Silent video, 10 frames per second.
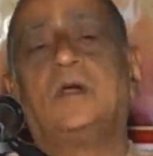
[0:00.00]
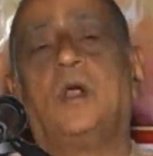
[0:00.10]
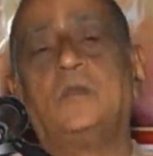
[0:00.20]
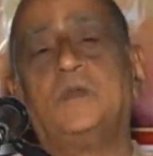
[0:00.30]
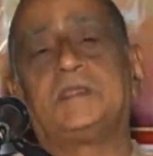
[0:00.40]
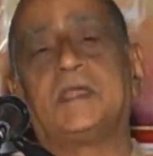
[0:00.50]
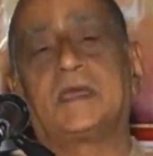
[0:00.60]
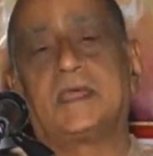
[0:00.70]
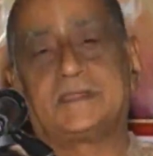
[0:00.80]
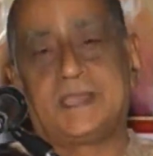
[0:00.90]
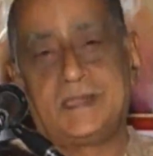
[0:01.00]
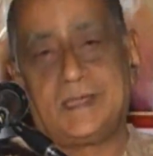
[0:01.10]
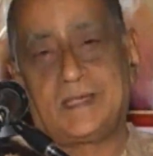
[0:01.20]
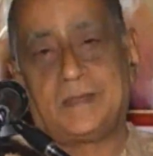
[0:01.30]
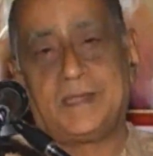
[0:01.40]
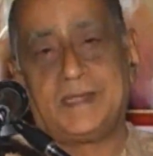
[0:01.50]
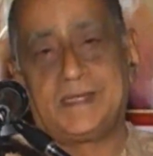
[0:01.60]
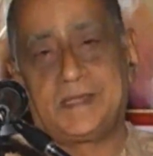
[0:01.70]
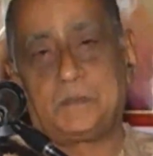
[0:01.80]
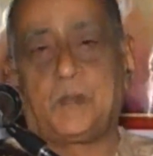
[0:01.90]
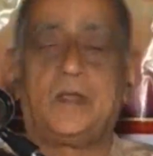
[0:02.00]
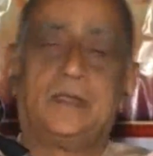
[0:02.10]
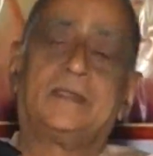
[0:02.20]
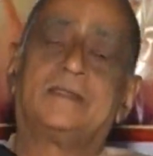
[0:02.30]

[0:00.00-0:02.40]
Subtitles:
on which Shankaracharya commented upon,